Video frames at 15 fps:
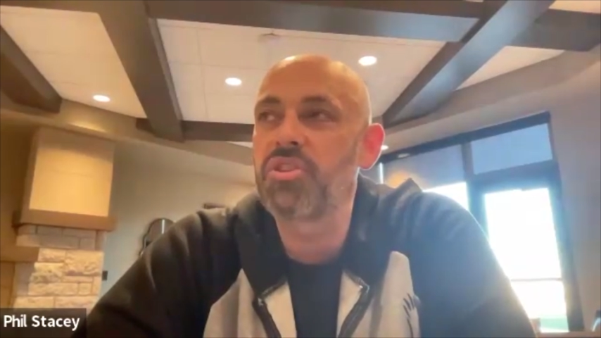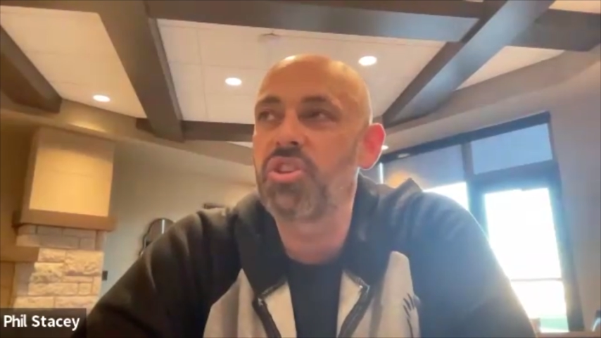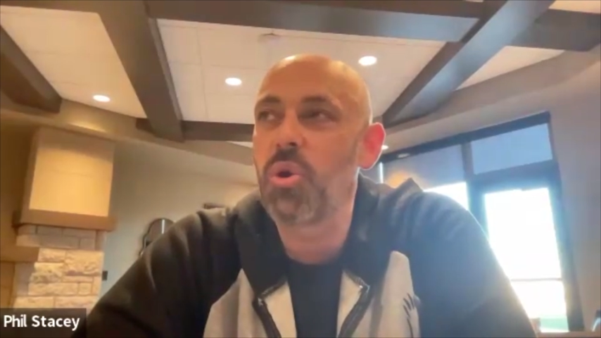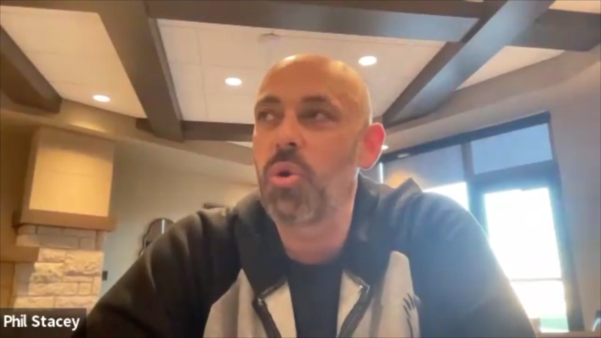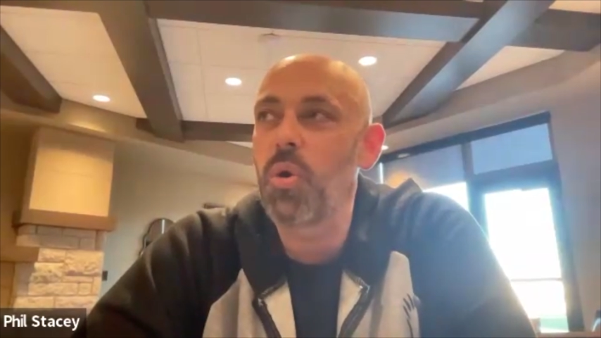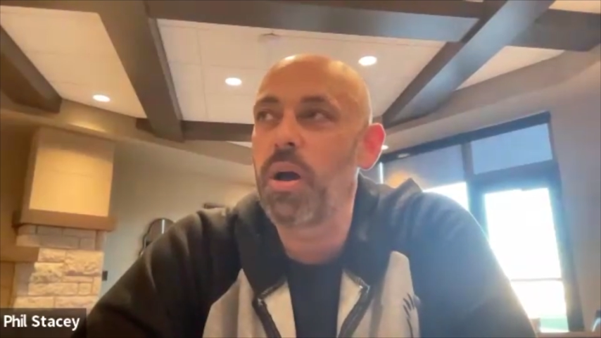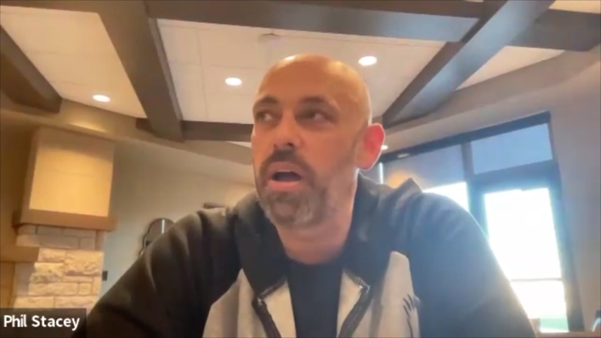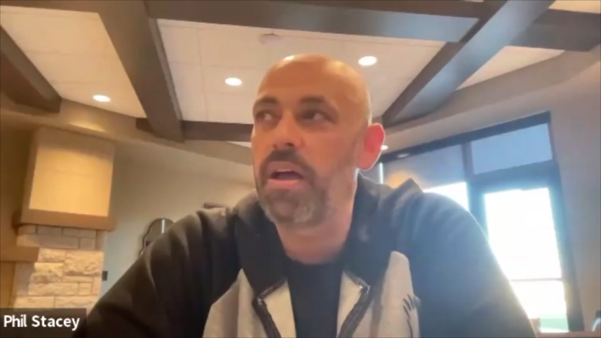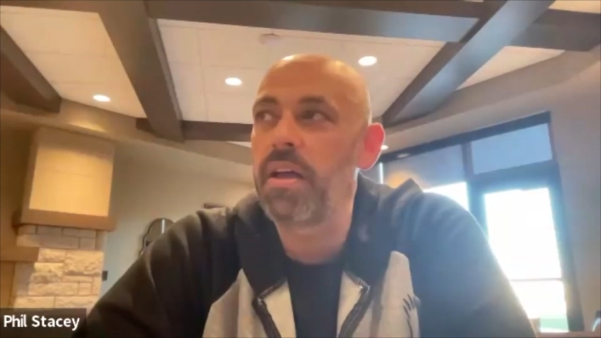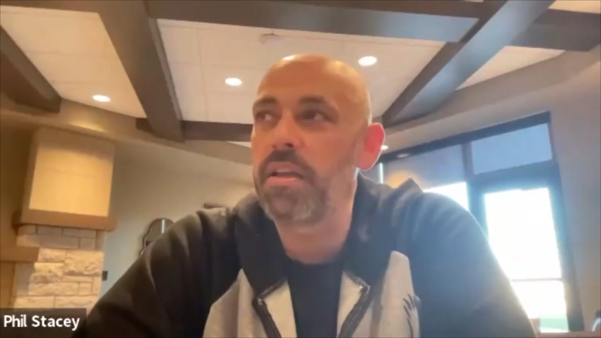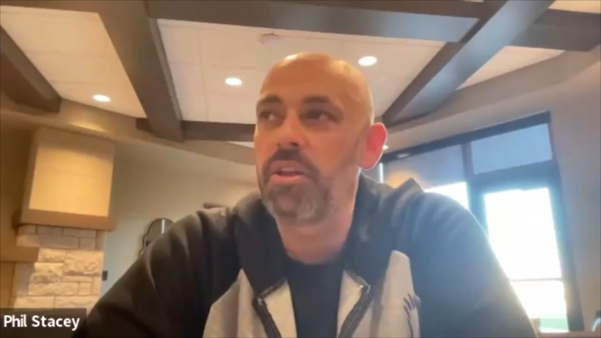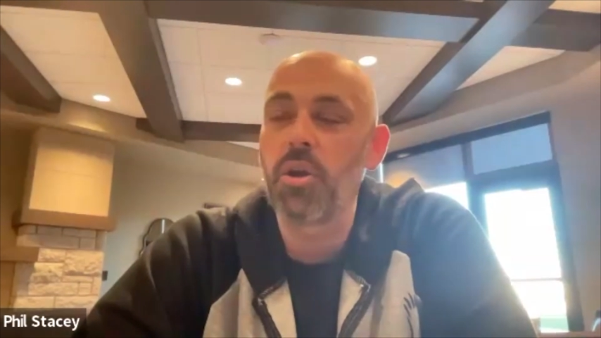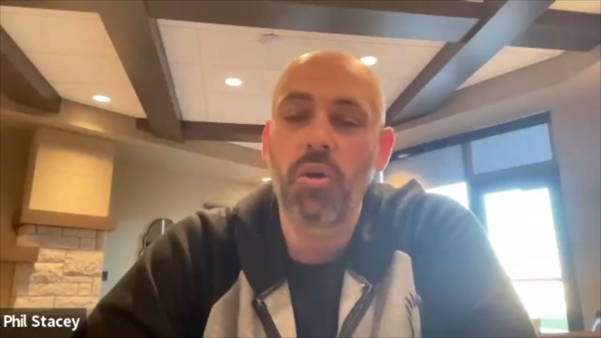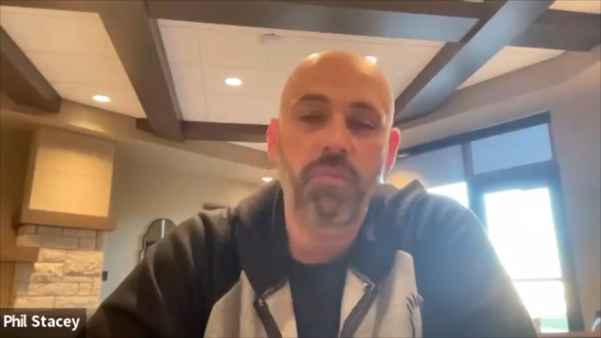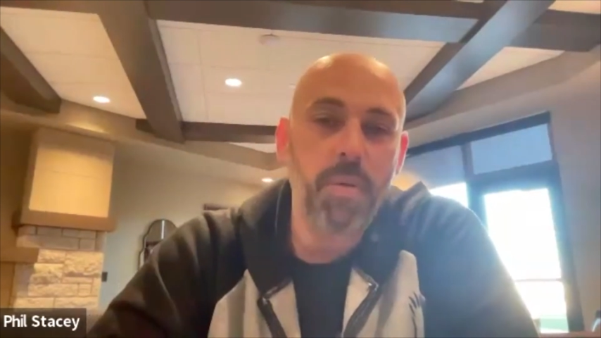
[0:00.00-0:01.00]
so,
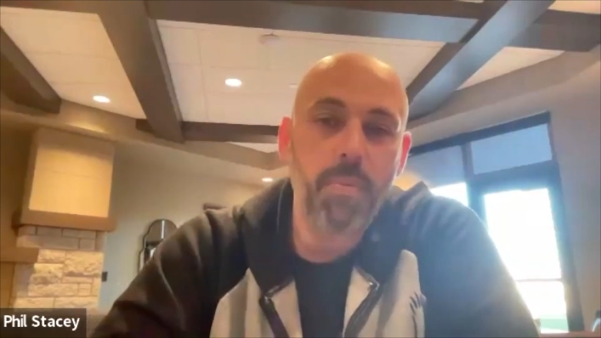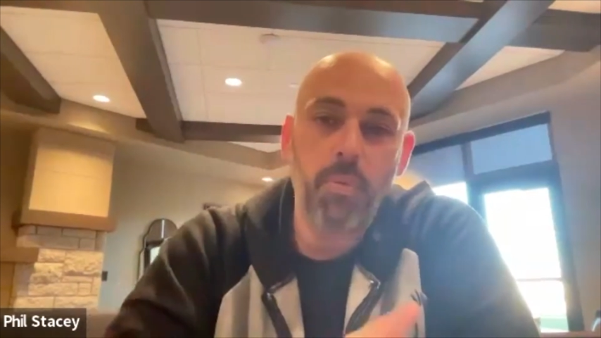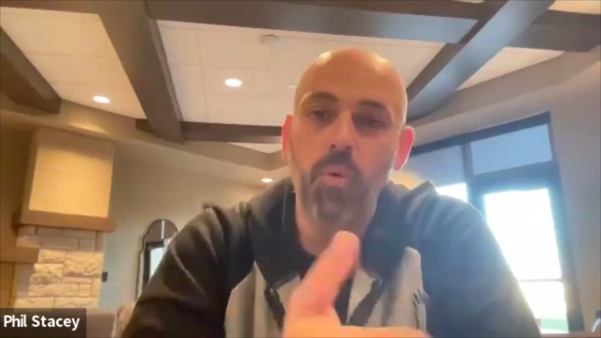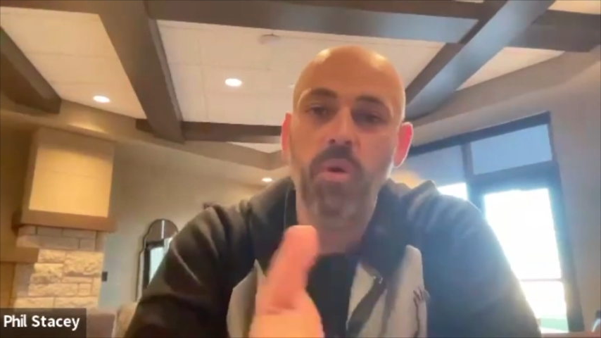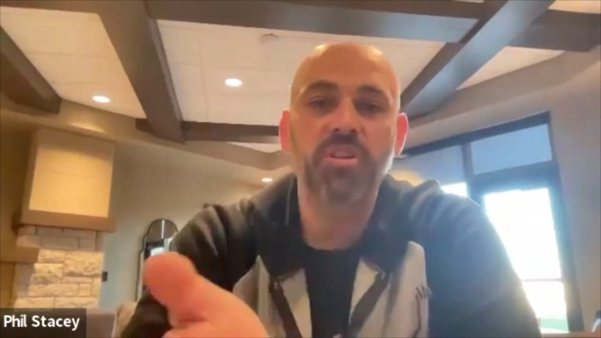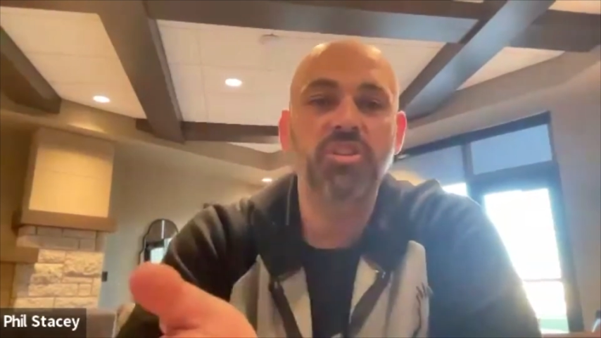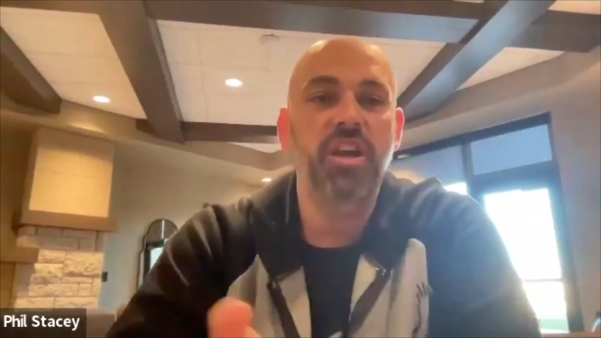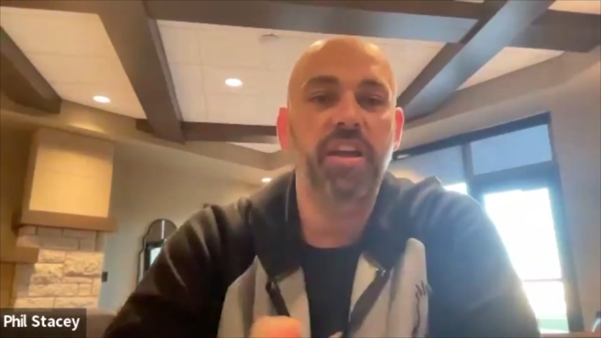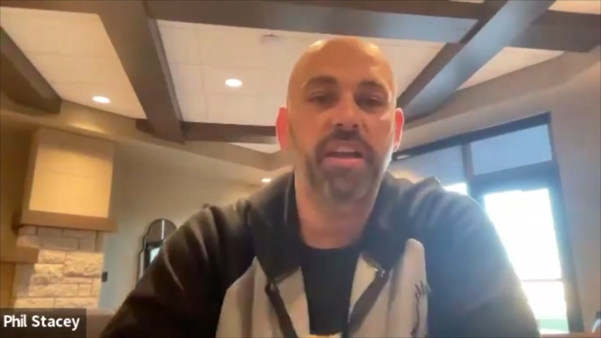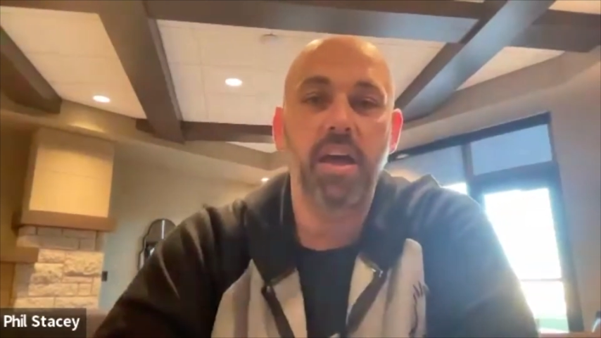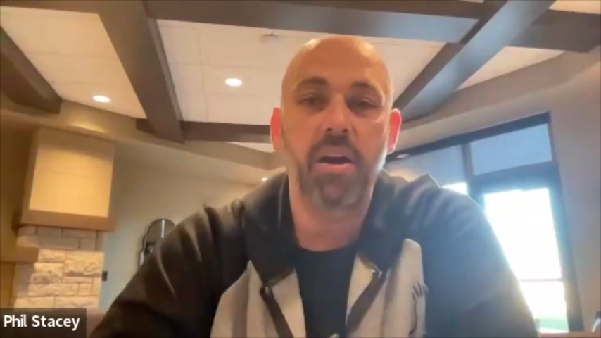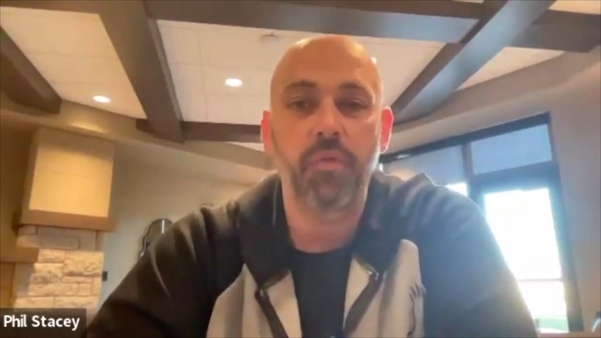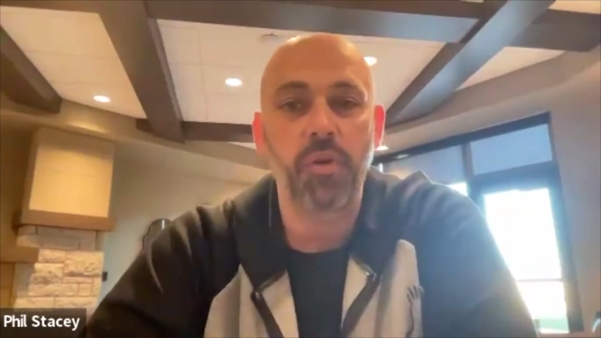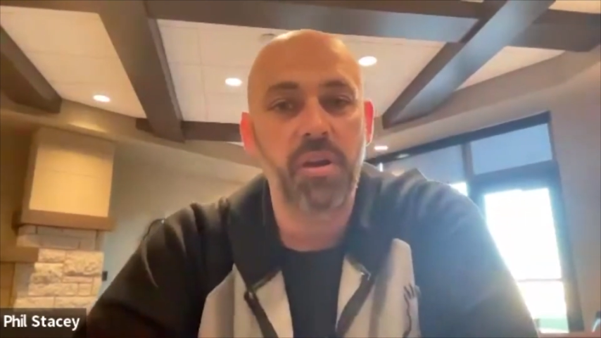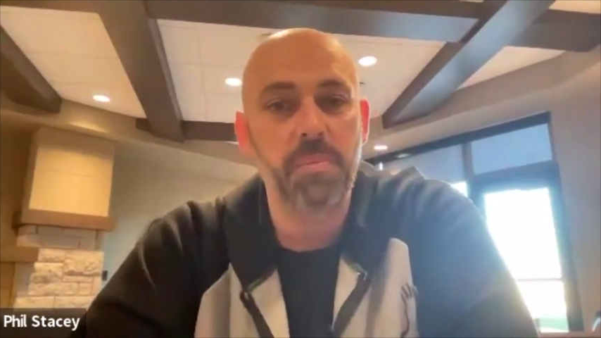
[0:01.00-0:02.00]
if people want to check
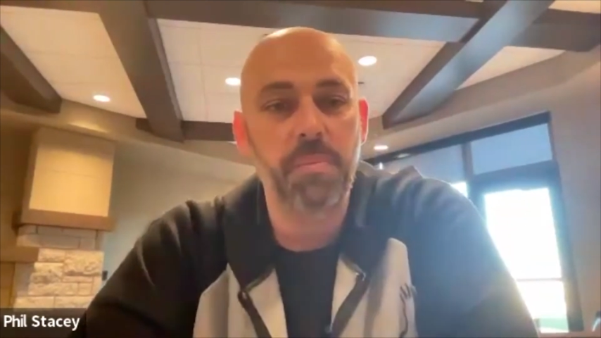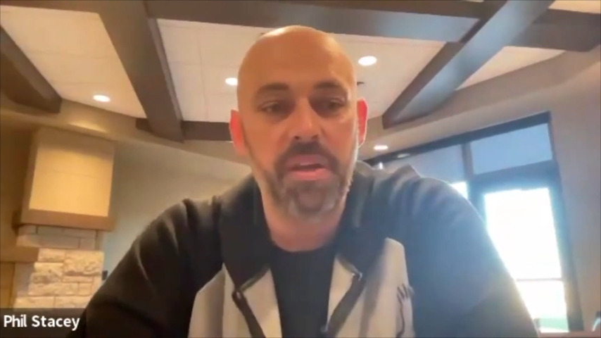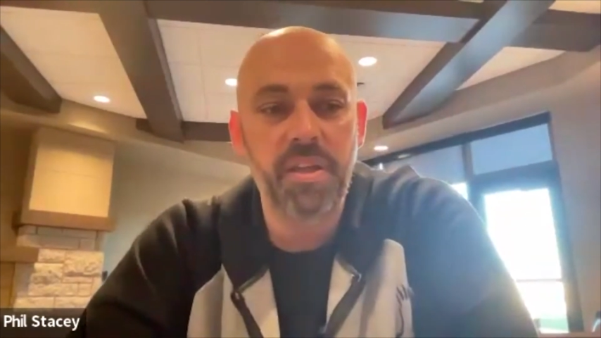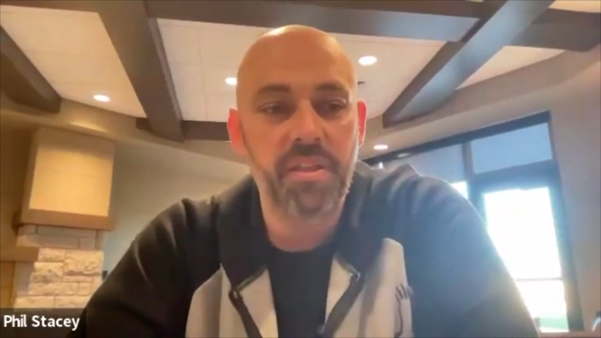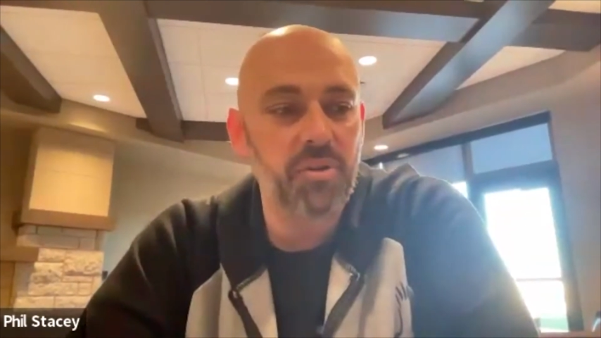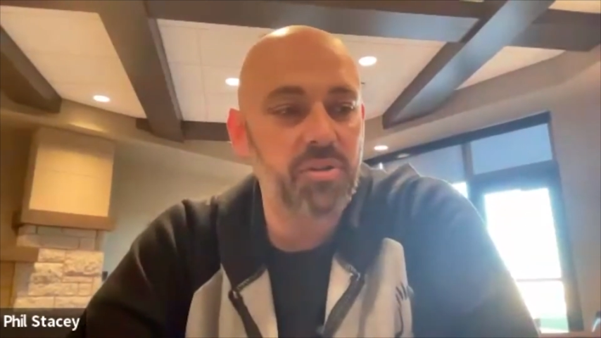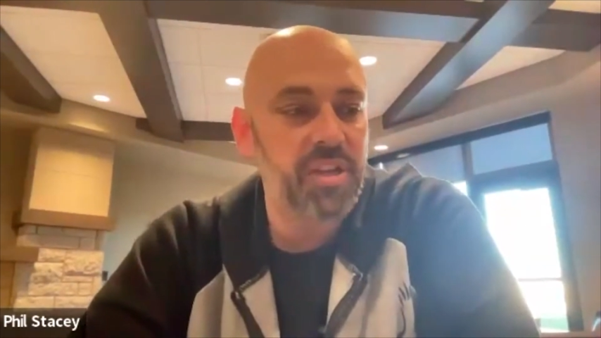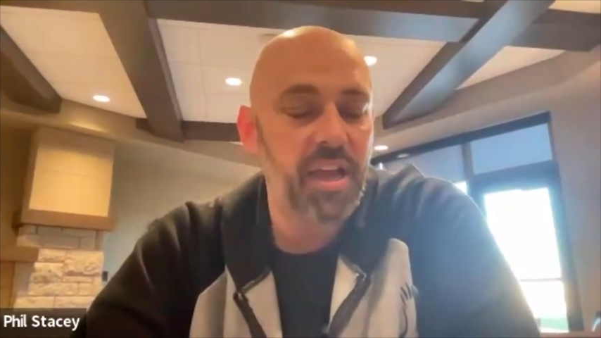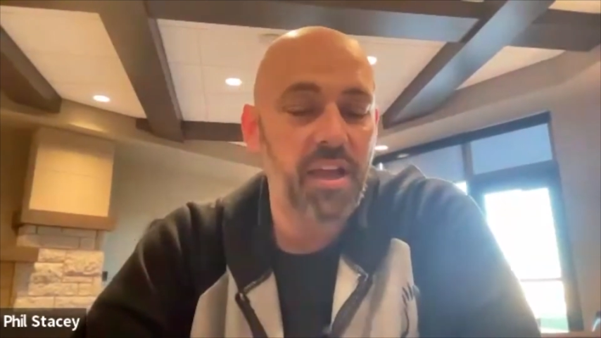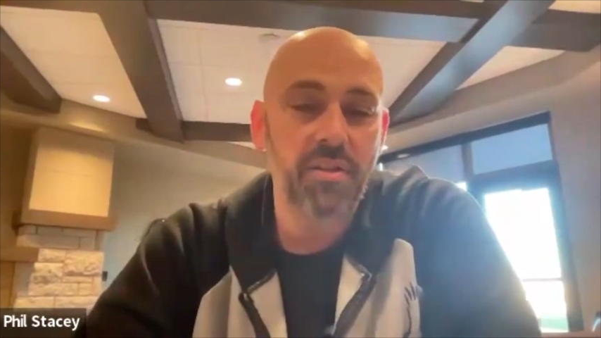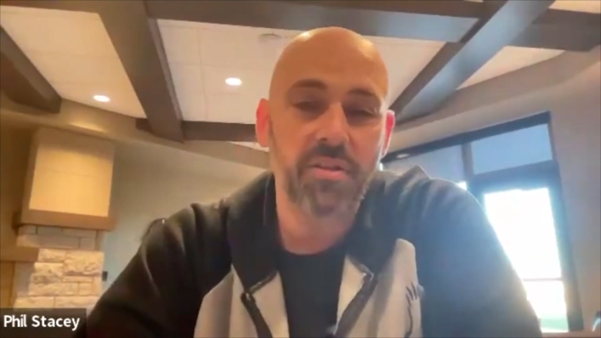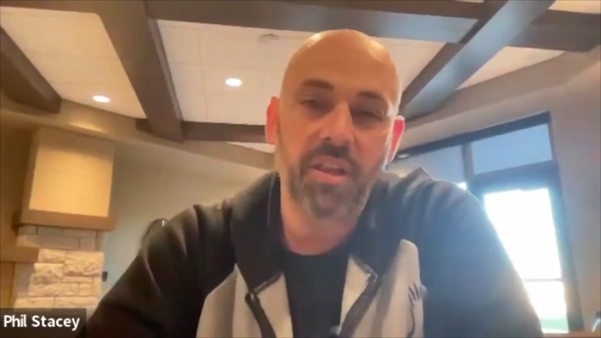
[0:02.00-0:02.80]
out if we're going to be in their town,